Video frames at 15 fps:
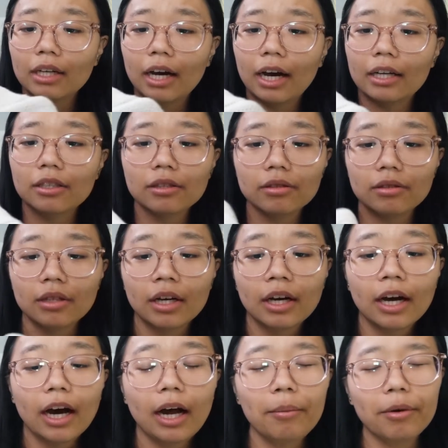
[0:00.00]

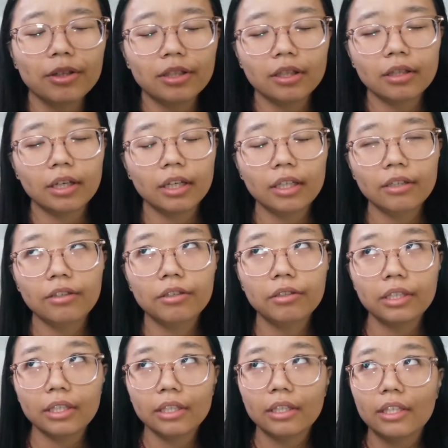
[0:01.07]
I'm also kind of
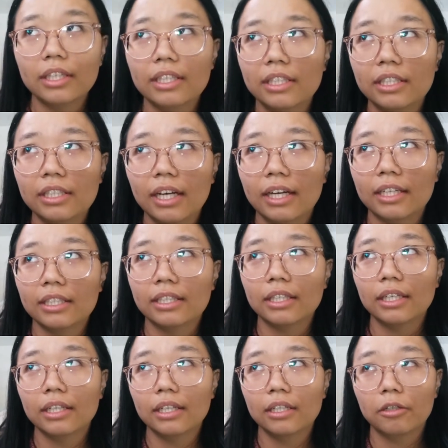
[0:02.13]
using this as a
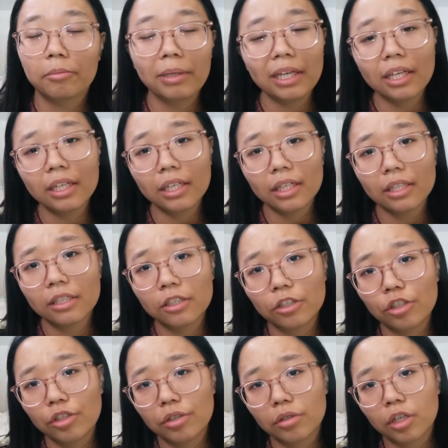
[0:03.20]
little peek
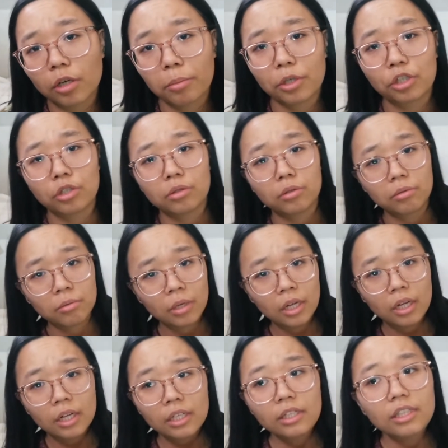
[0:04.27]
into commercial
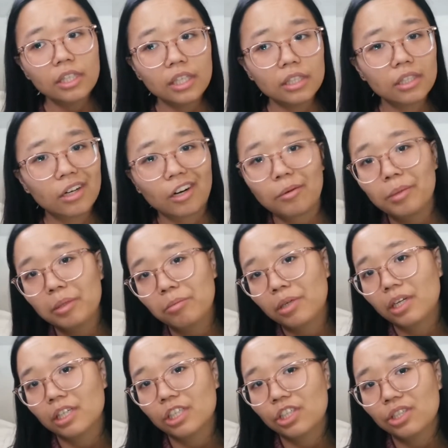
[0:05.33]
knit garment
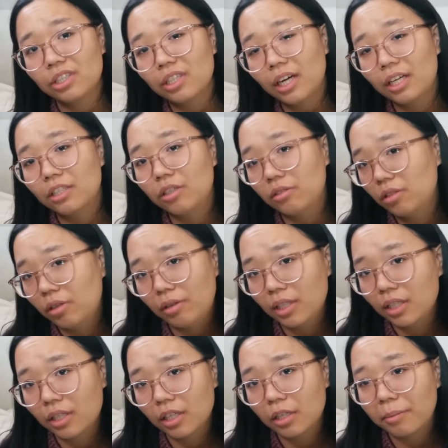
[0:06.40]
production. I don't know
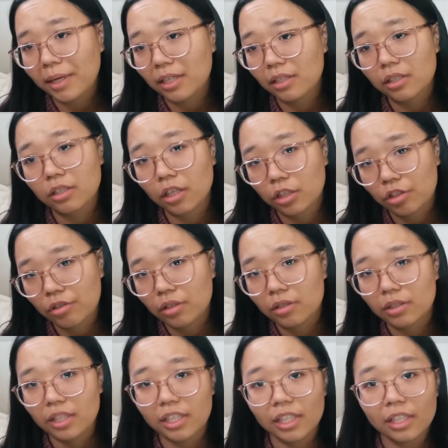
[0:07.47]
anything about industrial
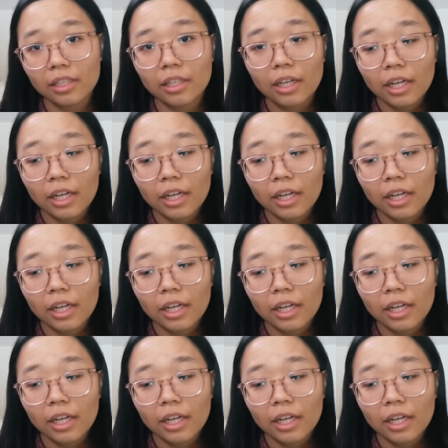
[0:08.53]
knitting.